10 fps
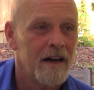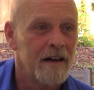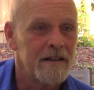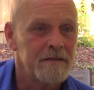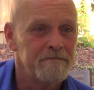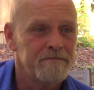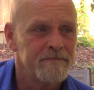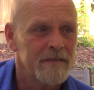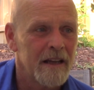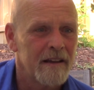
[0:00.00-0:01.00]

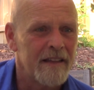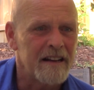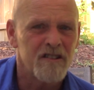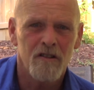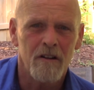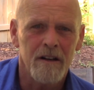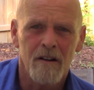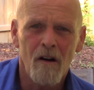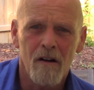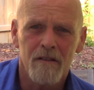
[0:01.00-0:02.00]
that started
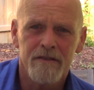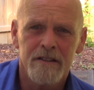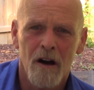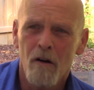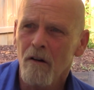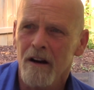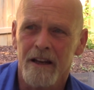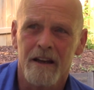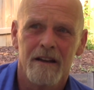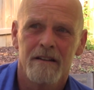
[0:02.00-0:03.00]
off
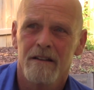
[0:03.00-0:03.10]
totally